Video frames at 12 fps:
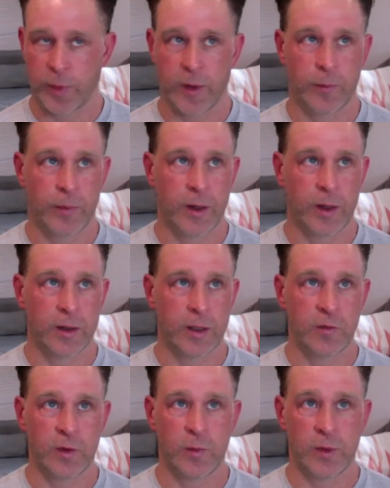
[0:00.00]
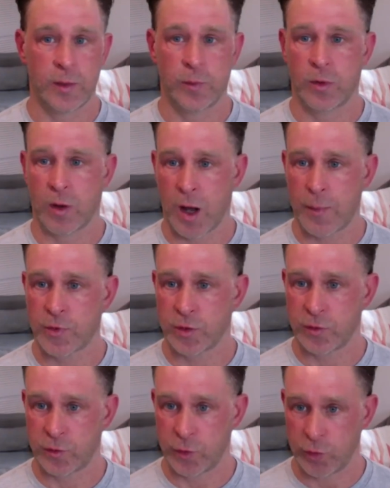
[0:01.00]
but by giving people
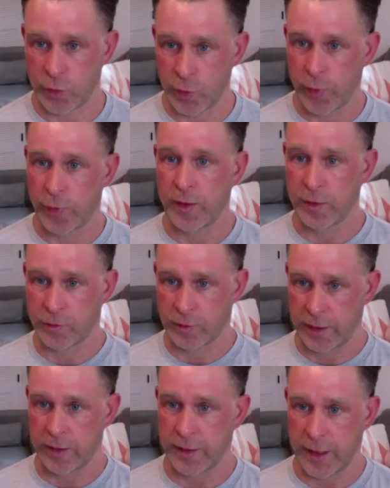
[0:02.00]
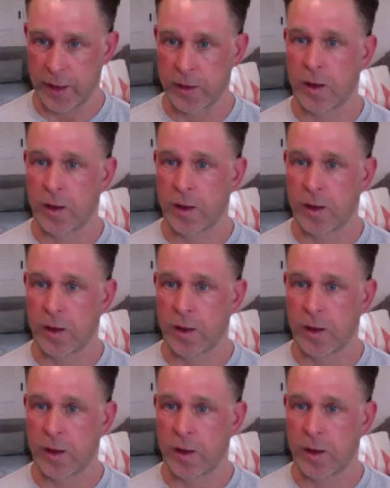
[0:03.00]
options to do things like that,